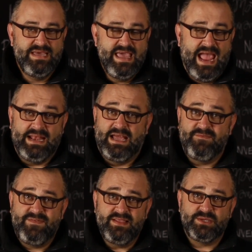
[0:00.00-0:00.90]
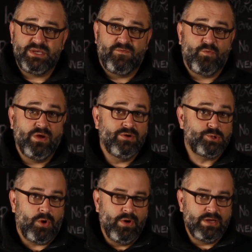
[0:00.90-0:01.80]
And I feel as if we are
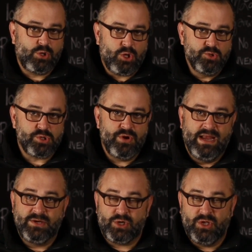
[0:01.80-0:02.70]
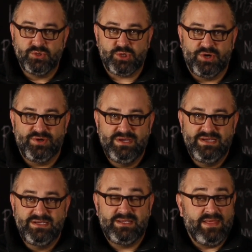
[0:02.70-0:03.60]
drawing closer and closer
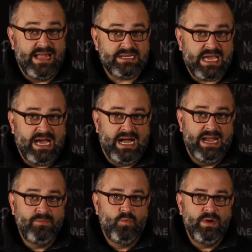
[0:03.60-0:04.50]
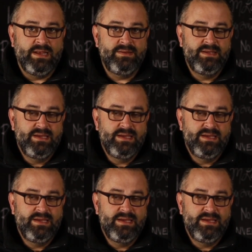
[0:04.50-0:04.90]
to that time when